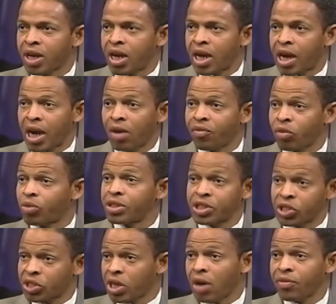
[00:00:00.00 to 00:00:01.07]
However, we
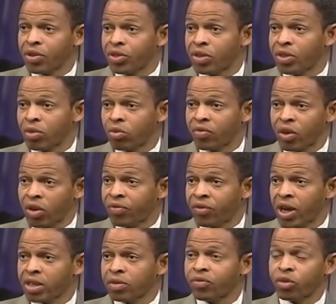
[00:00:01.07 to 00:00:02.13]
discovered that they were very
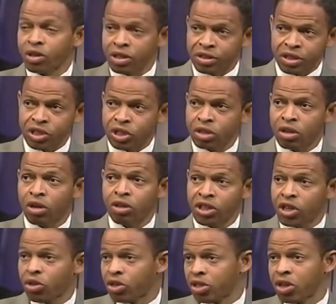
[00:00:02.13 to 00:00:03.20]
effective for a condition called
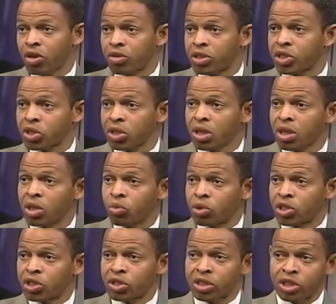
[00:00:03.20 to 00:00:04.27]
keratoconus,
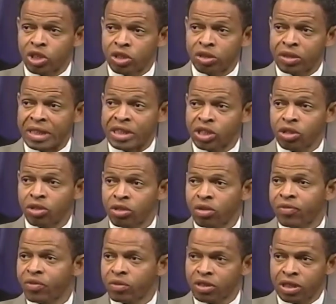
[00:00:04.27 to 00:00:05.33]
which is a
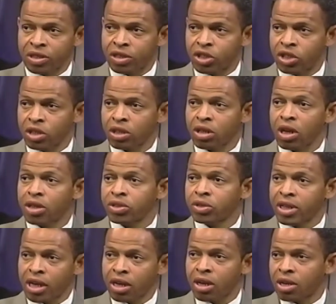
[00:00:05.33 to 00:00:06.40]
degenerative condition
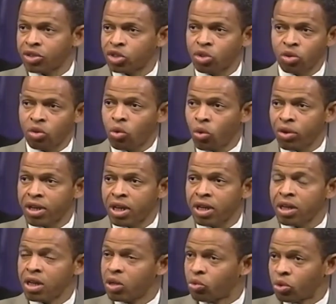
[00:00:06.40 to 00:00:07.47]
that causes your cornea,
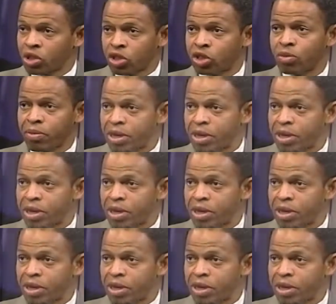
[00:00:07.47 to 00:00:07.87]
which is the